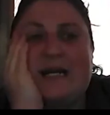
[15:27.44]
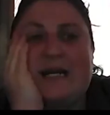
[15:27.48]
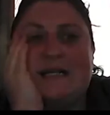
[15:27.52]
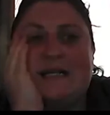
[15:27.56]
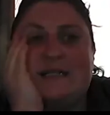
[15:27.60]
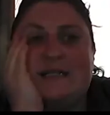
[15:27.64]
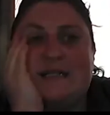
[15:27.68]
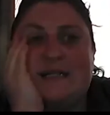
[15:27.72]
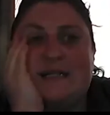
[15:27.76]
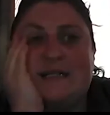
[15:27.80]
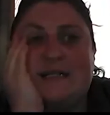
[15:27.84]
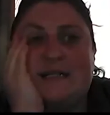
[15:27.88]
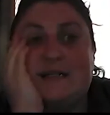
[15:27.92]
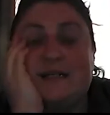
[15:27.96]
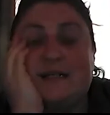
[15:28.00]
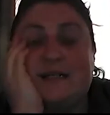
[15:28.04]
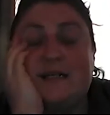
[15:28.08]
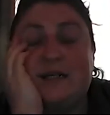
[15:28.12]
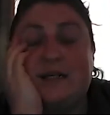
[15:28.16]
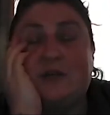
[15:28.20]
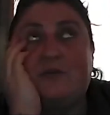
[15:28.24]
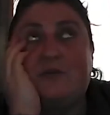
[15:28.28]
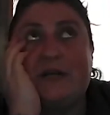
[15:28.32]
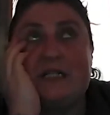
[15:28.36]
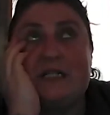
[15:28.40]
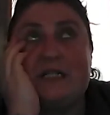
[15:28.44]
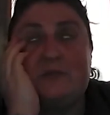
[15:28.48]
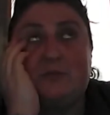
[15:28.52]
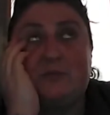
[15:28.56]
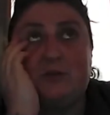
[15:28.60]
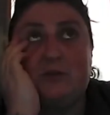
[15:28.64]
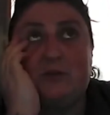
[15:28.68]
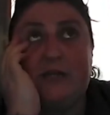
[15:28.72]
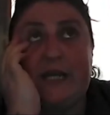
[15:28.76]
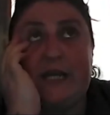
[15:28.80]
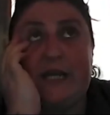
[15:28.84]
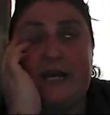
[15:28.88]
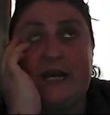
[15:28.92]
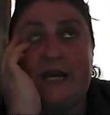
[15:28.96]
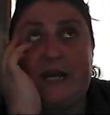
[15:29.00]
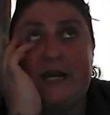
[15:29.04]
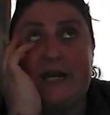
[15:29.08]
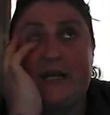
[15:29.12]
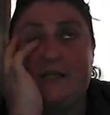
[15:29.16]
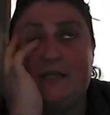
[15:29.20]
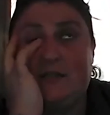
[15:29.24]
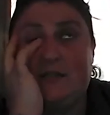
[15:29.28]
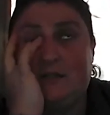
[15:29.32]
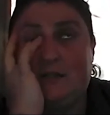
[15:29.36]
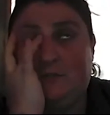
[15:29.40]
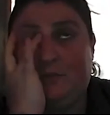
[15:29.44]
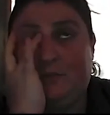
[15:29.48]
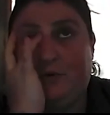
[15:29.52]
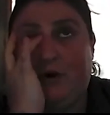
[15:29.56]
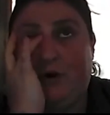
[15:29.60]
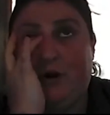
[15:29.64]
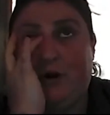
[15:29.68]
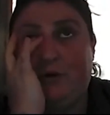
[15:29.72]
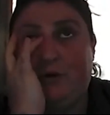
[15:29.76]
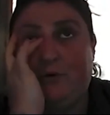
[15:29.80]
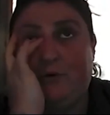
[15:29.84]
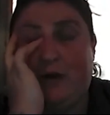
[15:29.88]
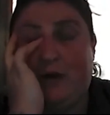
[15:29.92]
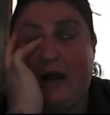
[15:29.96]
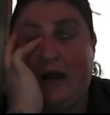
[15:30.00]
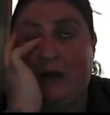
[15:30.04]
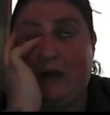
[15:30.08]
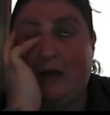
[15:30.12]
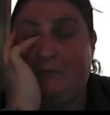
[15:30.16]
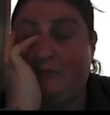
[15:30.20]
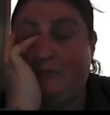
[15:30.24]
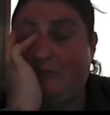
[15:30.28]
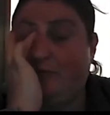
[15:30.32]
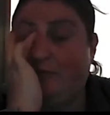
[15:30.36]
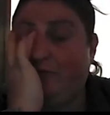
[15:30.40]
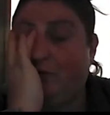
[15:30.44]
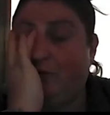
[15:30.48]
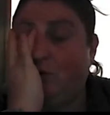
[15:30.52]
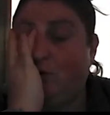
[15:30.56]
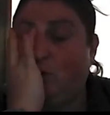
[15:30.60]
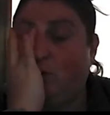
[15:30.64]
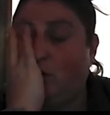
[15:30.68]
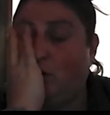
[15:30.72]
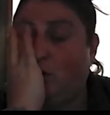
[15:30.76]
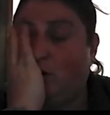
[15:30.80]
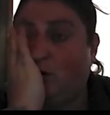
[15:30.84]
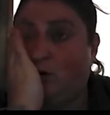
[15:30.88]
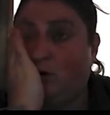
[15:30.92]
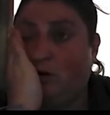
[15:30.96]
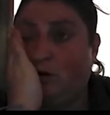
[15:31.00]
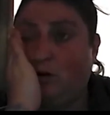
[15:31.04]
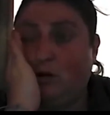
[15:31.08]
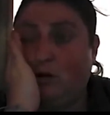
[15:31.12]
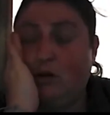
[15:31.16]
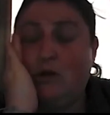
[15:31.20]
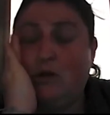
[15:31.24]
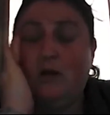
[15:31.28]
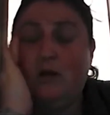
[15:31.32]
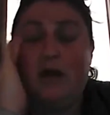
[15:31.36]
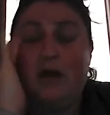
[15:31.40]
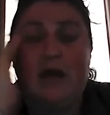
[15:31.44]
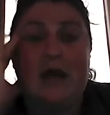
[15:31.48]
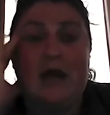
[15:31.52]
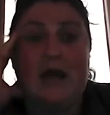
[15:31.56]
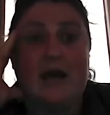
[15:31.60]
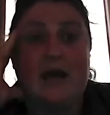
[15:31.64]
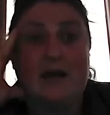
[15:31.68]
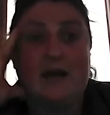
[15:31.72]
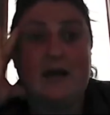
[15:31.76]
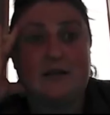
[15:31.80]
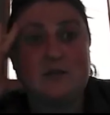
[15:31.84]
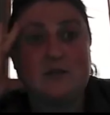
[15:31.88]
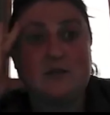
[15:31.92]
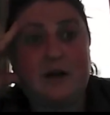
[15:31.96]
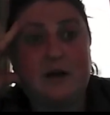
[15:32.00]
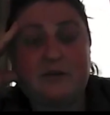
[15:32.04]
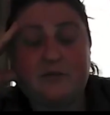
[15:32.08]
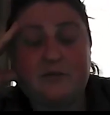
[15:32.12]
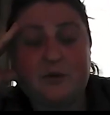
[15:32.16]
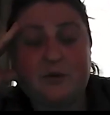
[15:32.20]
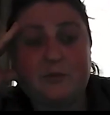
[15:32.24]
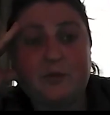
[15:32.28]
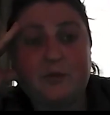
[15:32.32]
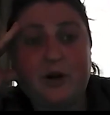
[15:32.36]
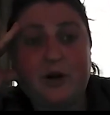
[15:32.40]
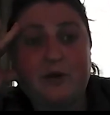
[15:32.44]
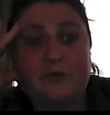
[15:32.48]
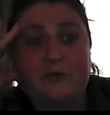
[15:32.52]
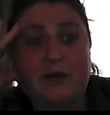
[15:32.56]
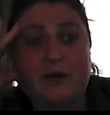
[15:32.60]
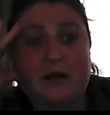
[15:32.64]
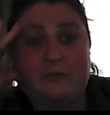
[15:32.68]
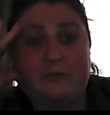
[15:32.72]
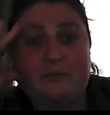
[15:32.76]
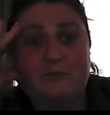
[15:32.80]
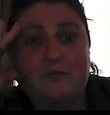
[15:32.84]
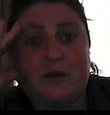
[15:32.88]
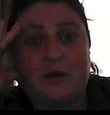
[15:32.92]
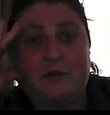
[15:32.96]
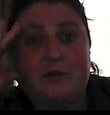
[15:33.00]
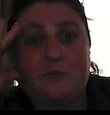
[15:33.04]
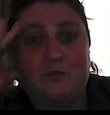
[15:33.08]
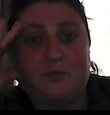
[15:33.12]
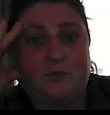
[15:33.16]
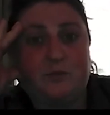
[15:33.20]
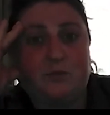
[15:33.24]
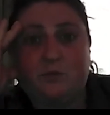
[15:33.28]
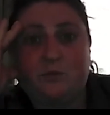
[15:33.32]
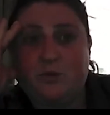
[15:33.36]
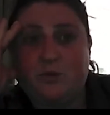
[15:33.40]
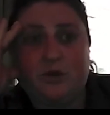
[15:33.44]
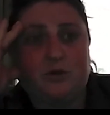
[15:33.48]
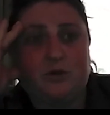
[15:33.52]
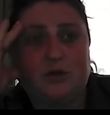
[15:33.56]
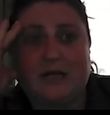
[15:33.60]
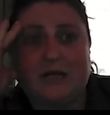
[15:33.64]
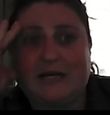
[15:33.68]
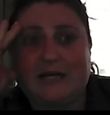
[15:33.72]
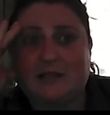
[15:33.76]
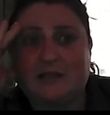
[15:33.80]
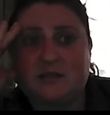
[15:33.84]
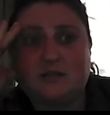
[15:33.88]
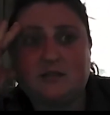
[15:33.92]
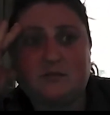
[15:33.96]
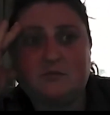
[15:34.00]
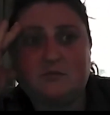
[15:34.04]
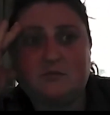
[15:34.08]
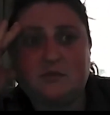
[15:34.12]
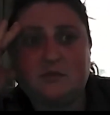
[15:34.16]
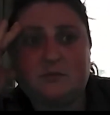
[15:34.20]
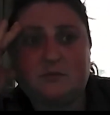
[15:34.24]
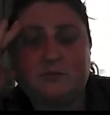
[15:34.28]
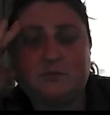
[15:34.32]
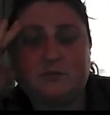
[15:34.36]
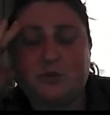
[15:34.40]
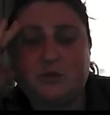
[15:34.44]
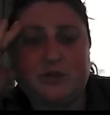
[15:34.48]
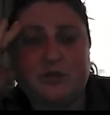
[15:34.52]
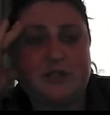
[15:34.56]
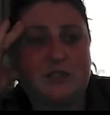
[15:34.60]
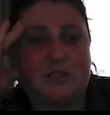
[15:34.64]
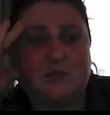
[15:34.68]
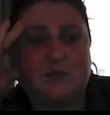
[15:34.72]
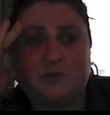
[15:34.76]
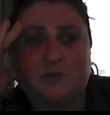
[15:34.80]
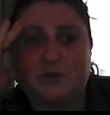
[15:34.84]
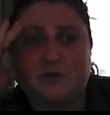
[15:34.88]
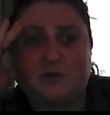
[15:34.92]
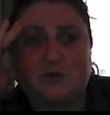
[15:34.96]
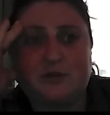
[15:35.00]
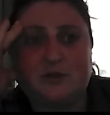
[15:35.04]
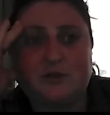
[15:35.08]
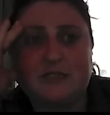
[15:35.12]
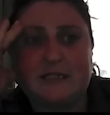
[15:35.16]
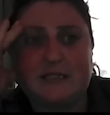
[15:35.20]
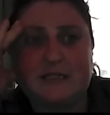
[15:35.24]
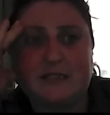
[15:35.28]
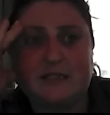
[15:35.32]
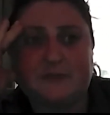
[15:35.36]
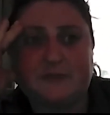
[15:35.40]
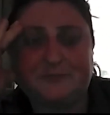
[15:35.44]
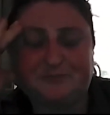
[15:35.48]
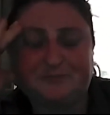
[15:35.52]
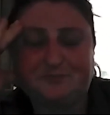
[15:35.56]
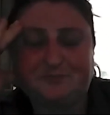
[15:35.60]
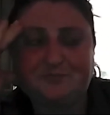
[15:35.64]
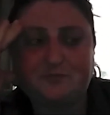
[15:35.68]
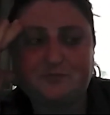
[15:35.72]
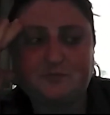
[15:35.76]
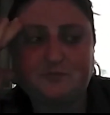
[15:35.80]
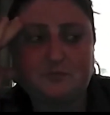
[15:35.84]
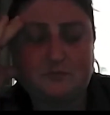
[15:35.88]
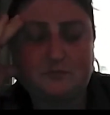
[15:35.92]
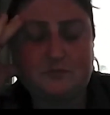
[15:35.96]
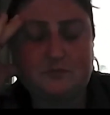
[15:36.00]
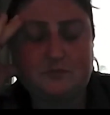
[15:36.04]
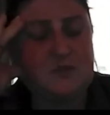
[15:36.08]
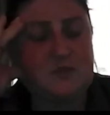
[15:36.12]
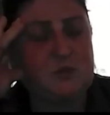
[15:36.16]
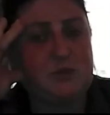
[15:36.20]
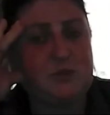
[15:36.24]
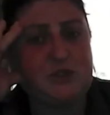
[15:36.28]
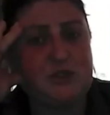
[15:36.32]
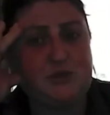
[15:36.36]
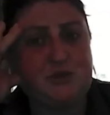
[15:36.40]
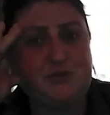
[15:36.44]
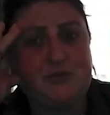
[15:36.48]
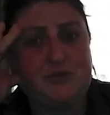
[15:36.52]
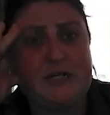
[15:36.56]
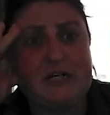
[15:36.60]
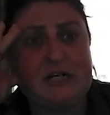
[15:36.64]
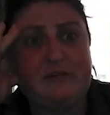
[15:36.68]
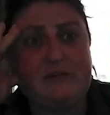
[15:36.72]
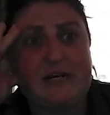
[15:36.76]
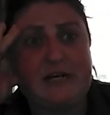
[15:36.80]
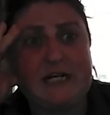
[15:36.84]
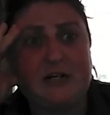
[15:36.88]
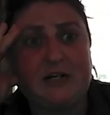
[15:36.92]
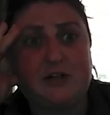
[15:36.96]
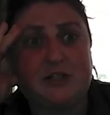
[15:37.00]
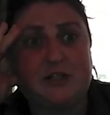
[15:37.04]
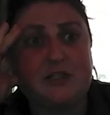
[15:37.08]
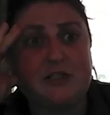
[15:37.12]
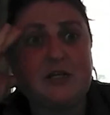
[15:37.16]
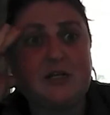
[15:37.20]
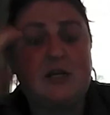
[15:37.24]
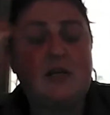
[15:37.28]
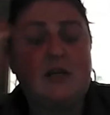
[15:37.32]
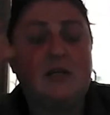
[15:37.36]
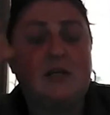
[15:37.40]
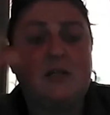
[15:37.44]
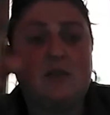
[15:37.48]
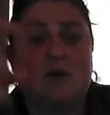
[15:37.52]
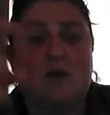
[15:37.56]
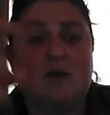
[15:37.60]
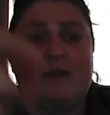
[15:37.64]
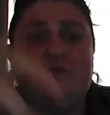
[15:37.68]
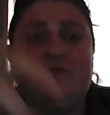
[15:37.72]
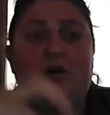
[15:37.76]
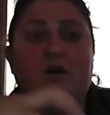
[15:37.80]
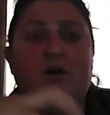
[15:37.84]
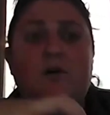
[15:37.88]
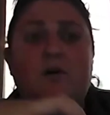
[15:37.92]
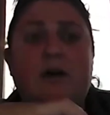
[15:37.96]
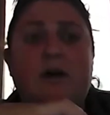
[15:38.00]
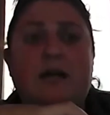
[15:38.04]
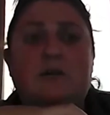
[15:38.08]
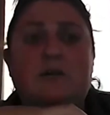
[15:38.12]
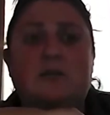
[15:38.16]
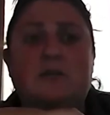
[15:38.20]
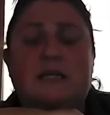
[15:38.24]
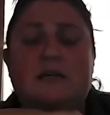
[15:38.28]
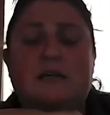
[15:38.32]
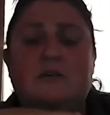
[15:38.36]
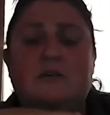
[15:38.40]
did an Incredible Years program for a 12-week program, and we all had boys with autism, which was really, really good. So I've got quite a good little